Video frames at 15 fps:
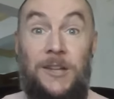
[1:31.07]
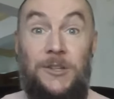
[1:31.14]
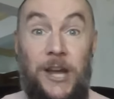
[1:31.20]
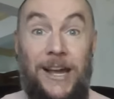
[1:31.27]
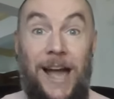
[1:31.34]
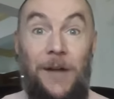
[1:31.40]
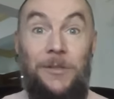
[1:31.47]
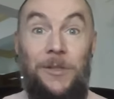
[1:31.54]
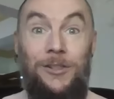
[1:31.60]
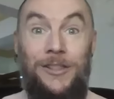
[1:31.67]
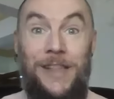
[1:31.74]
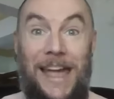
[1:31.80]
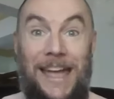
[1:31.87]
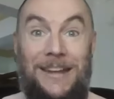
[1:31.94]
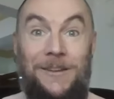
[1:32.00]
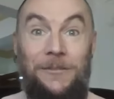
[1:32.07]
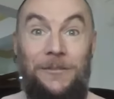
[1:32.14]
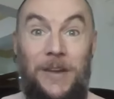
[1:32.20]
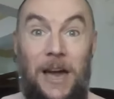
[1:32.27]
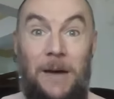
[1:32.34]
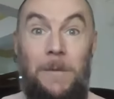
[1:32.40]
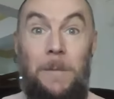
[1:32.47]
Check out the Land
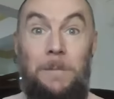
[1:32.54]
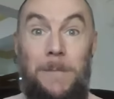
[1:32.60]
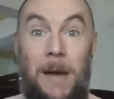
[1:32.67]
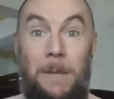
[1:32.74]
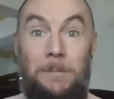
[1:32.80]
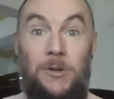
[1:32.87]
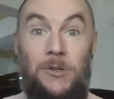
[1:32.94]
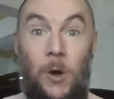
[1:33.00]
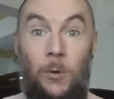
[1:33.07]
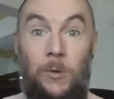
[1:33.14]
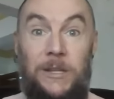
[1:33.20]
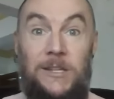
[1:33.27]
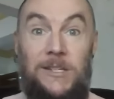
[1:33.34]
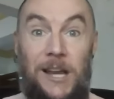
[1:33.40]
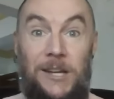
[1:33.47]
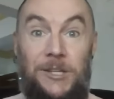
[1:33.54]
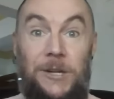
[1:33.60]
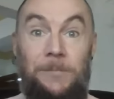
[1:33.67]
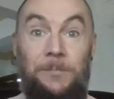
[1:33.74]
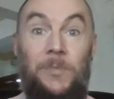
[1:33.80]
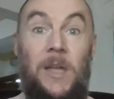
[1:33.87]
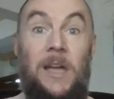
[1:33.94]
of Chem members only
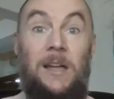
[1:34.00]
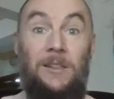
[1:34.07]
section,